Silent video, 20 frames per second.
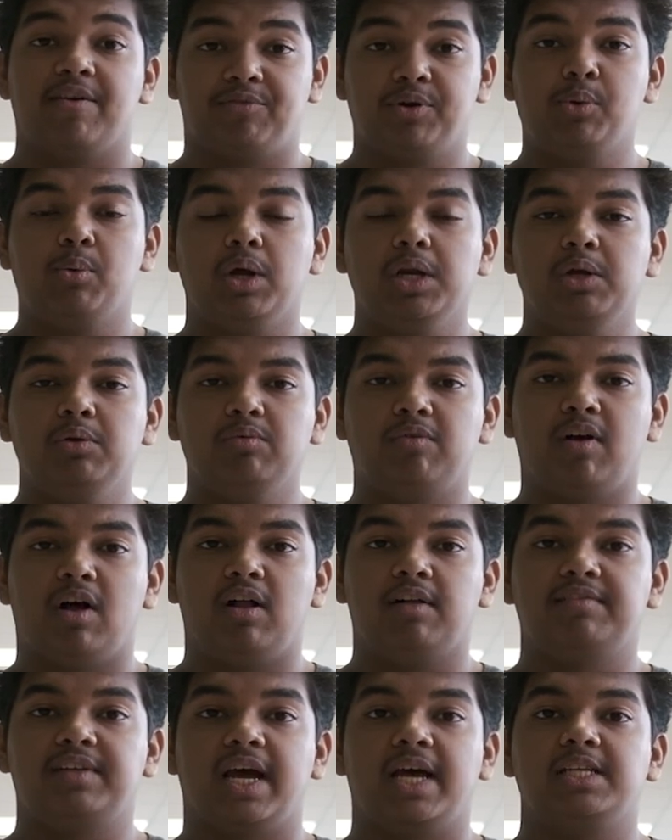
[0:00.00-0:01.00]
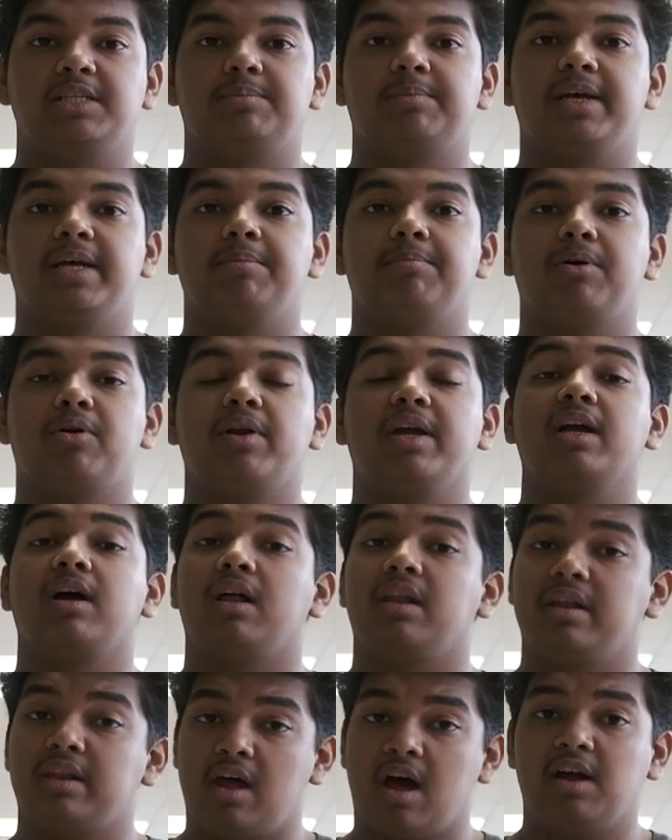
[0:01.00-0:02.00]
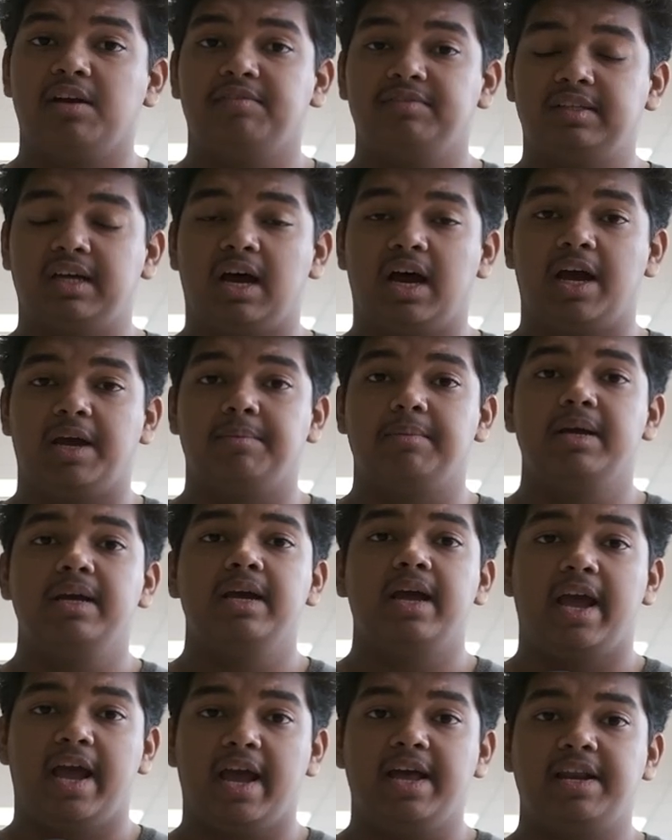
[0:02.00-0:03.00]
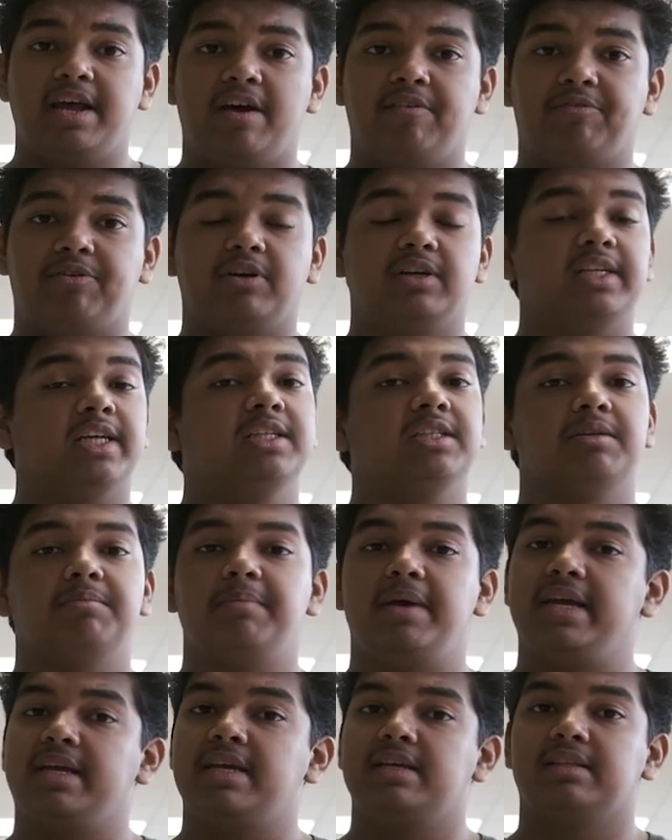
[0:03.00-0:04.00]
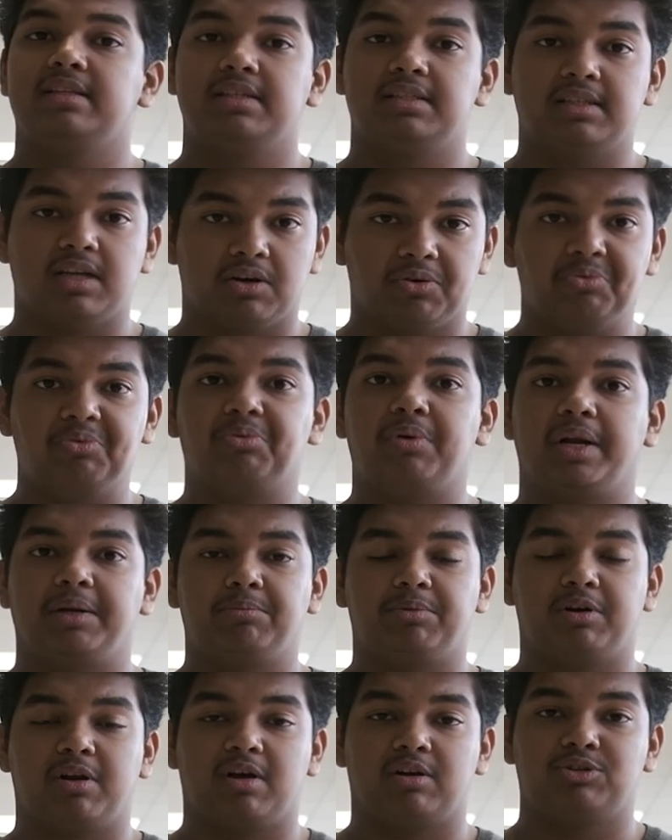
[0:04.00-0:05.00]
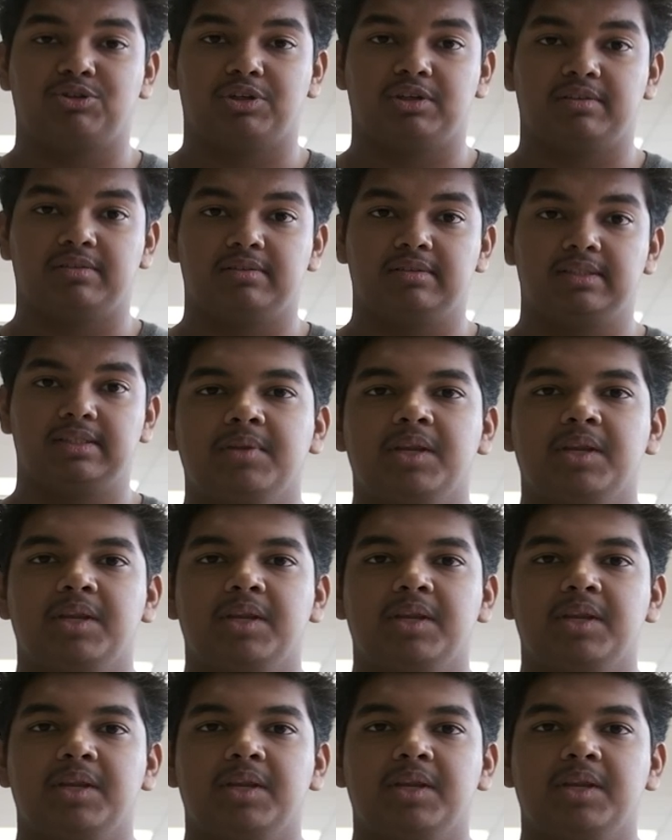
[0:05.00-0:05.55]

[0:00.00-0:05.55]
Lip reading: Everyone involved has been putting a lot of time and effort into making this a great production.